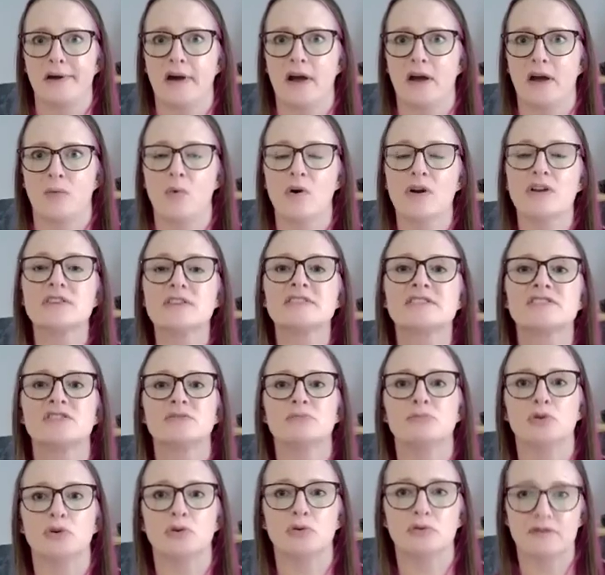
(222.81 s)
I want us
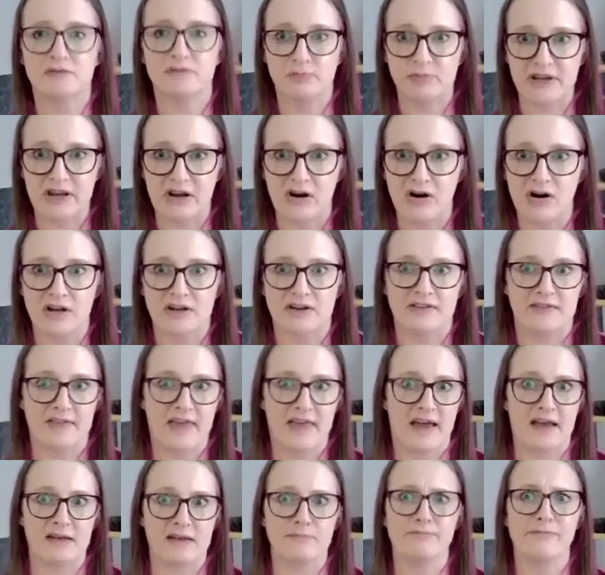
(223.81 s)
to move beyond
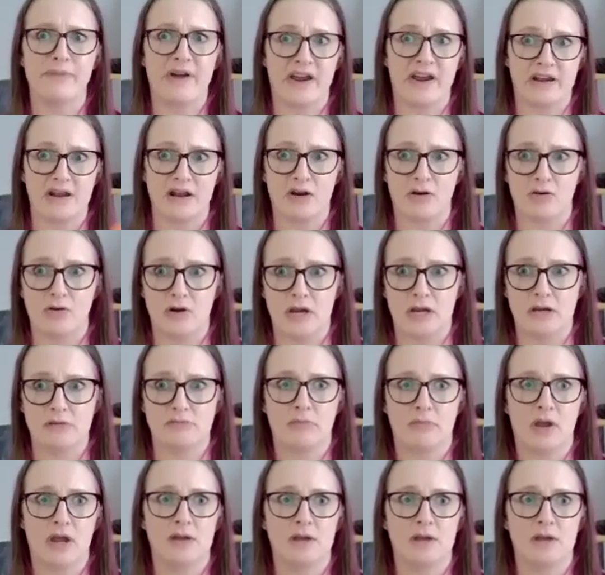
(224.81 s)
that binary